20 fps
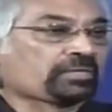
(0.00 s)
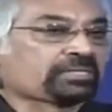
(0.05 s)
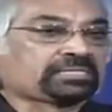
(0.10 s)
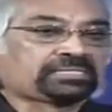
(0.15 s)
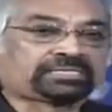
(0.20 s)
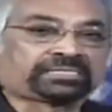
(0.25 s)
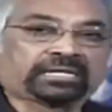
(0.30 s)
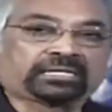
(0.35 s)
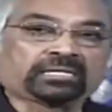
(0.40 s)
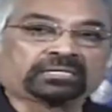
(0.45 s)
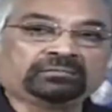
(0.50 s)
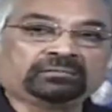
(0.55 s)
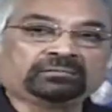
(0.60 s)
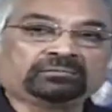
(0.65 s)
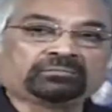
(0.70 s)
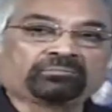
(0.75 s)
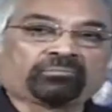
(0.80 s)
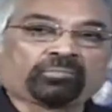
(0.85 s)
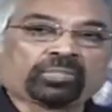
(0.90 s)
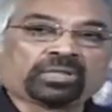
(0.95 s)
Second,
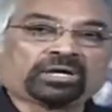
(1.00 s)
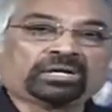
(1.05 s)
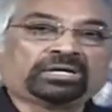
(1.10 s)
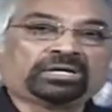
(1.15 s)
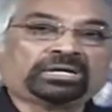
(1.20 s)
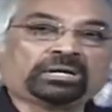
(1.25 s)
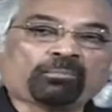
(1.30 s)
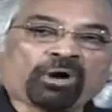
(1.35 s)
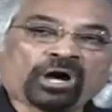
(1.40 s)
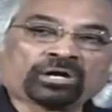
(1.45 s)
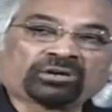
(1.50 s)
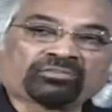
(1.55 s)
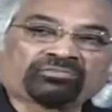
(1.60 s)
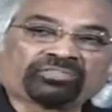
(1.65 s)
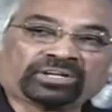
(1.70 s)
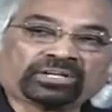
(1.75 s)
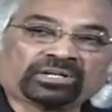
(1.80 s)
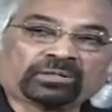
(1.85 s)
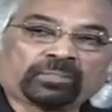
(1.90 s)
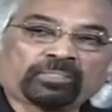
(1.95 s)

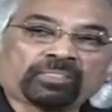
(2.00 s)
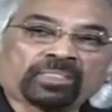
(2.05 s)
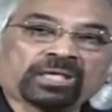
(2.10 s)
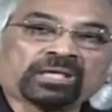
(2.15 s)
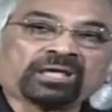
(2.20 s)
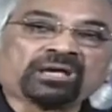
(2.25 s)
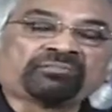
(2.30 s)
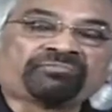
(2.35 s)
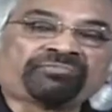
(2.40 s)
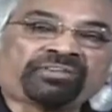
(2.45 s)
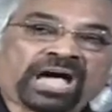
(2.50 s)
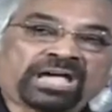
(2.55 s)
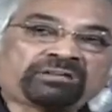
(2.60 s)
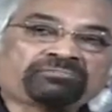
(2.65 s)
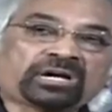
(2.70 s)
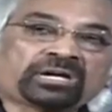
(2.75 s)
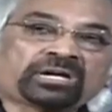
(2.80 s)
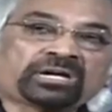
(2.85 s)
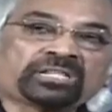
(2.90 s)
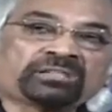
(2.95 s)
demography.
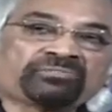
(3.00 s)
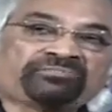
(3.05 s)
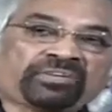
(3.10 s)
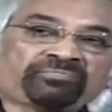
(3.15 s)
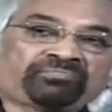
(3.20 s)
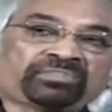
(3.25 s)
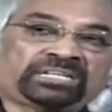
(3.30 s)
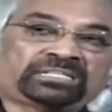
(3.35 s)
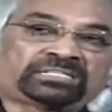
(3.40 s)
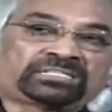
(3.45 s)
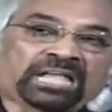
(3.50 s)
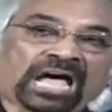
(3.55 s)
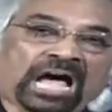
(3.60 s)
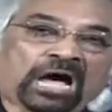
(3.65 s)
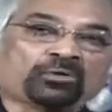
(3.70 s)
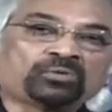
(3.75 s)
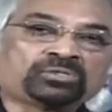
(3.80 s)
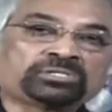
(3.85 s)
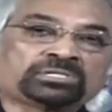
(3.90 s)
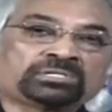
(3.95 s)

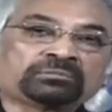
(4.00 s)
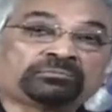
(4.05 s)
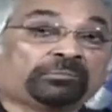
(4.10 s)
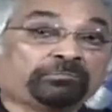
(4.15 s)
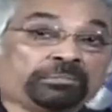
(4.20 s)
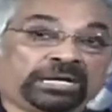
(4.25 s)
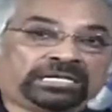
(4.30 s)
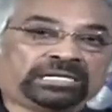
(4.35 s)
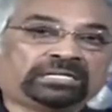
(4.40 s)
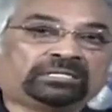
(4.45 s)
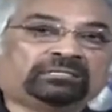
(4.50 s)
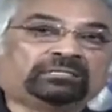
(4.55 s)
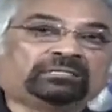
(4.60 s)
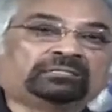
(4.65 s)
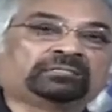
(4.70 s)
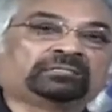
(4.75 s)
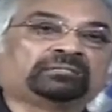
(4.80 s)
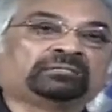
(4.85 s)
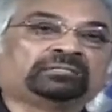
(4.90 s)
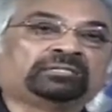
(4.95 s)
550,000 per million
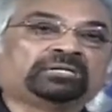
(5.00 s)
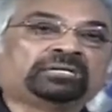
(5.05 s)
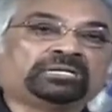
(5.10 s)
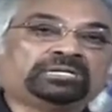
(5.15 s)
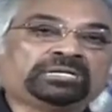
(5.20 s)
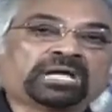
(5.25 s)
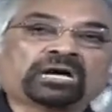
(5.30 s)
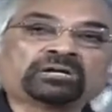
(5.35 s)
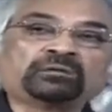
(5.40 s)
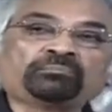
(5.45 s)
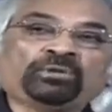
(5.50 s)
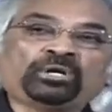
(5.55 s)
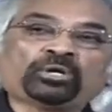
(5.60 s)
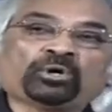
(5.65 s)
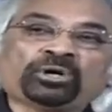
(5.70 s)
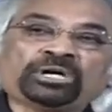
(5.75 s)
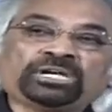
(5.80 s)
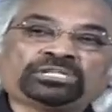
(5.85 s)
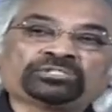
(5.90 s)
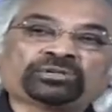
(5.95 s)
young
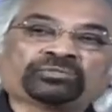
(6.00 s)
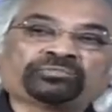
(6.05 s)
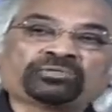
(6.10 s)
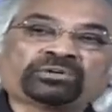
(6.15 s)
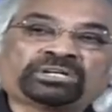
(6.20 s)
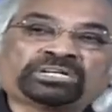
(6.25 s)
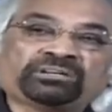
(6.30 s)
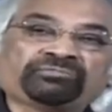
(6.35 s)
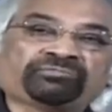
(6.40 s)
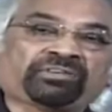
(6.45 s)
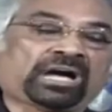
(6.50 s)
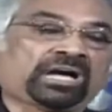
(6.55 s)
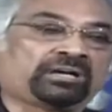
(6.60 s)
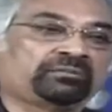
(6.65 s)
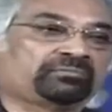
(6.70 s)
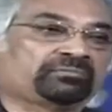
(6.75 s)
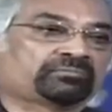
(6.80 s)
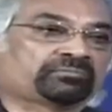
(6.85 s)
below age of 25.